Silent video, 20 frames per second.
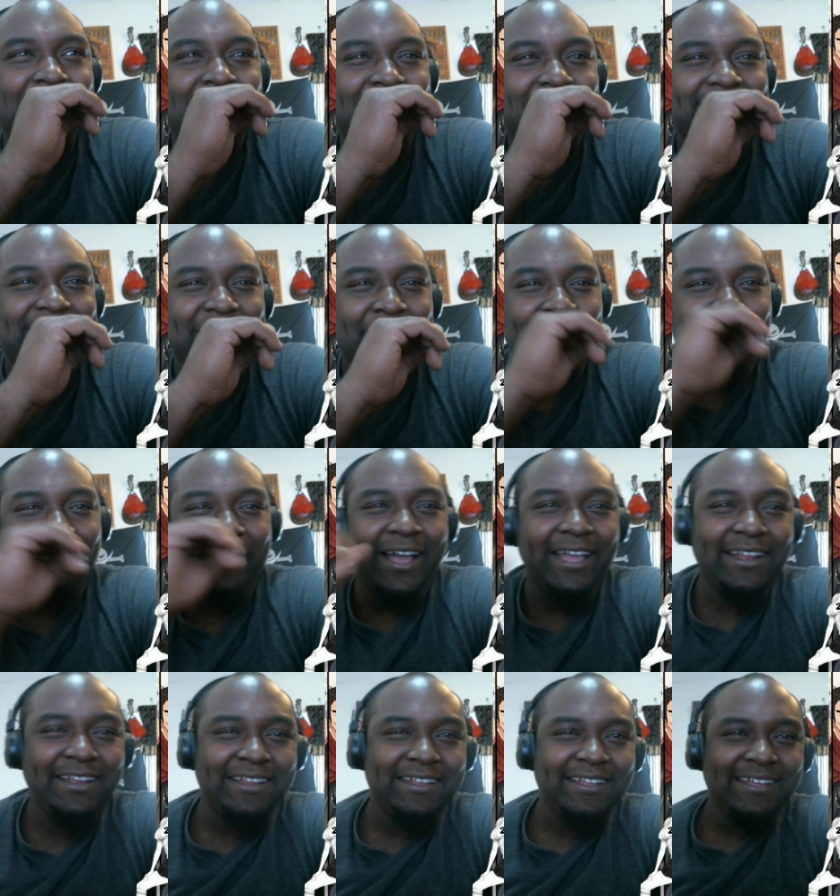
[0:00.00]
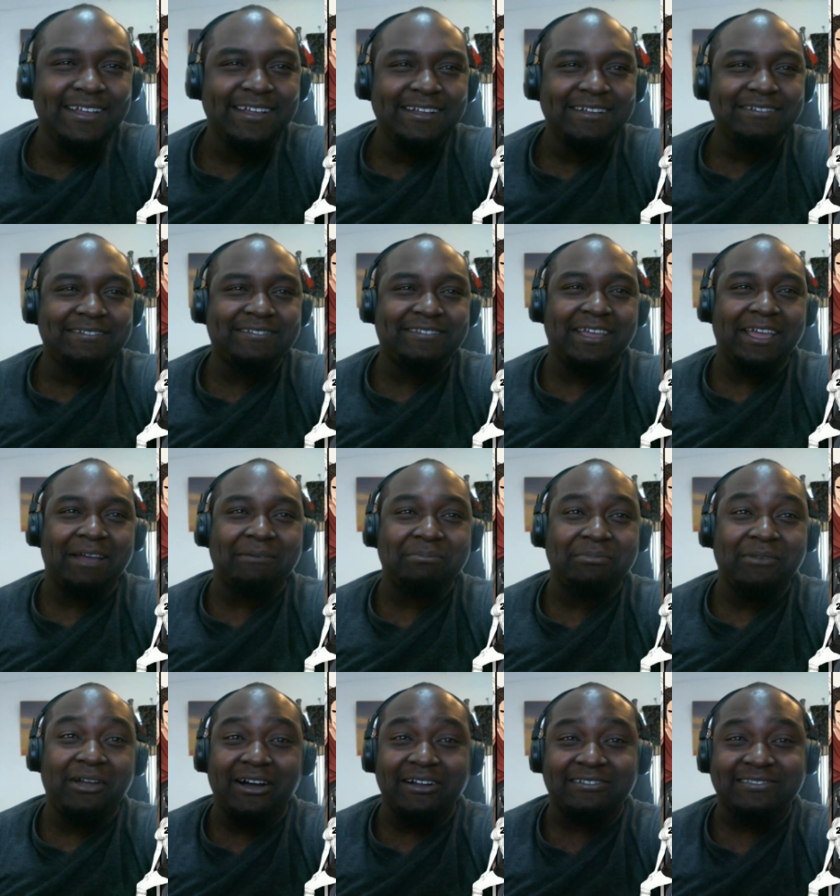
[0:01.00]
who can still fight? Damn,
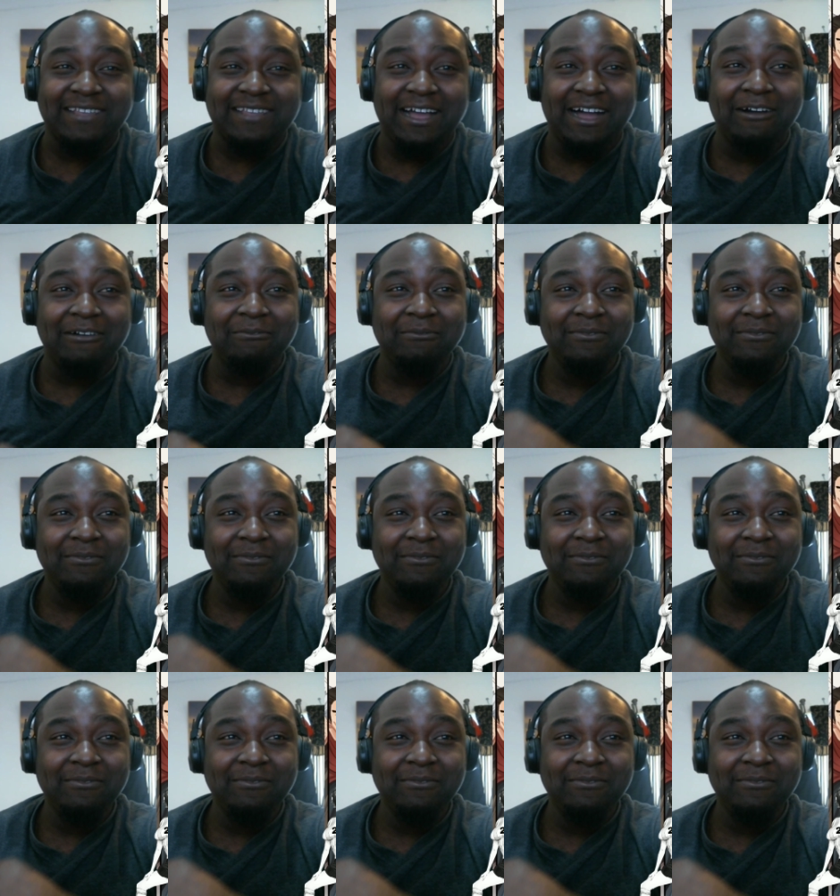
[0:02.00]
knocked out.